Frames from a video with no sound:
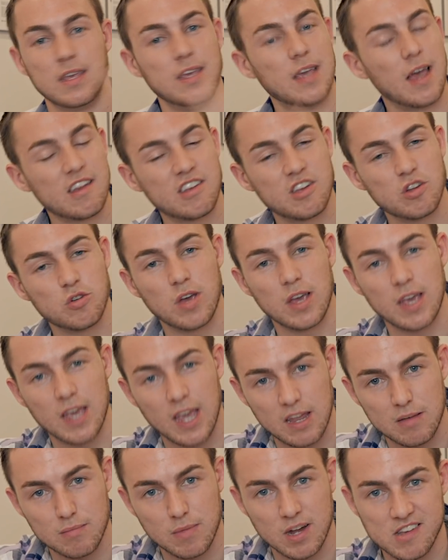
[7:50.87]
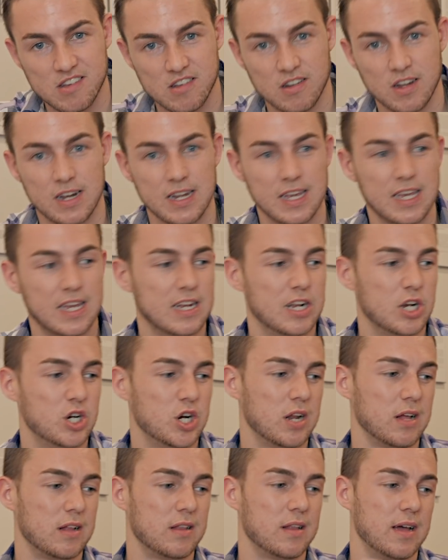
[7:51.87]
Yes, you can gain muscle on a
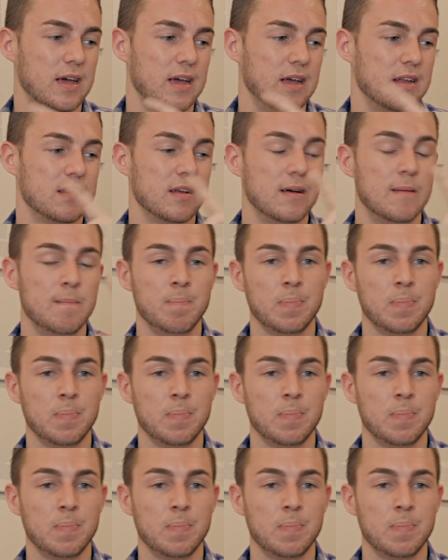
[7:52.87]
ketogenic diet.